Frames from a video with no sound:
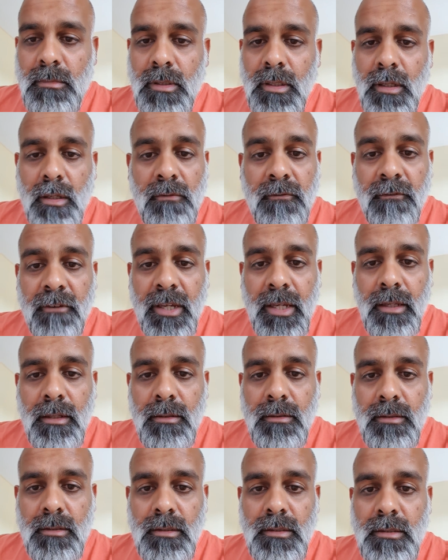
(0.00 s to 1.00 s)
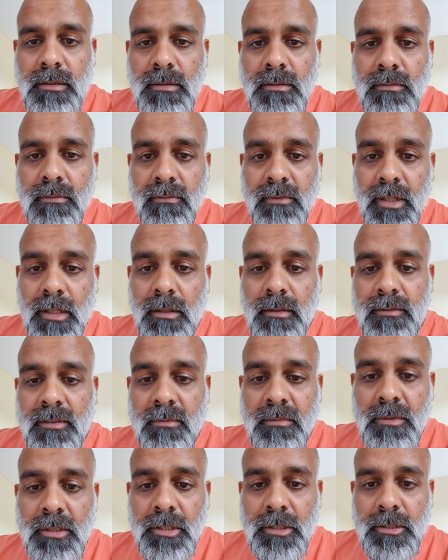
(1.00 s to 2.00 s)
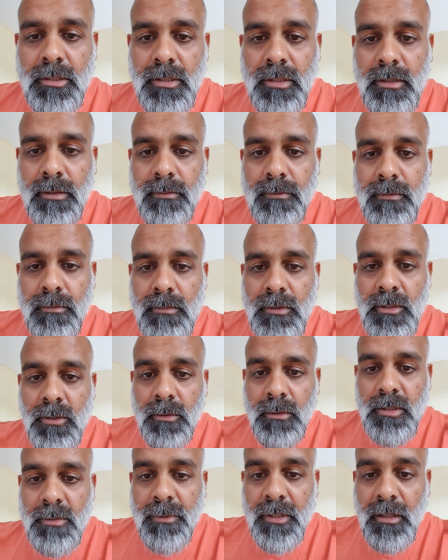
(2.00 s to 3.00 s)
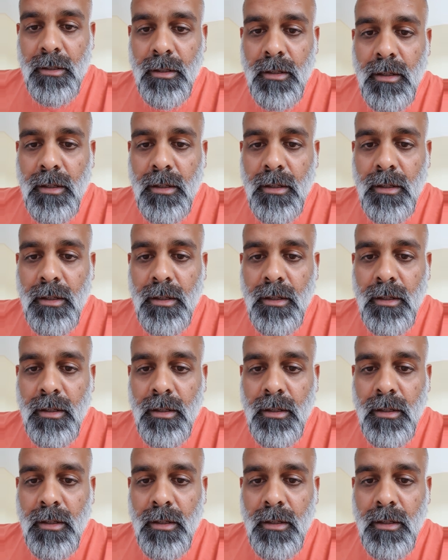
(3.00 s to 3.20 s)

unveil this veil of amnesia, so to speak.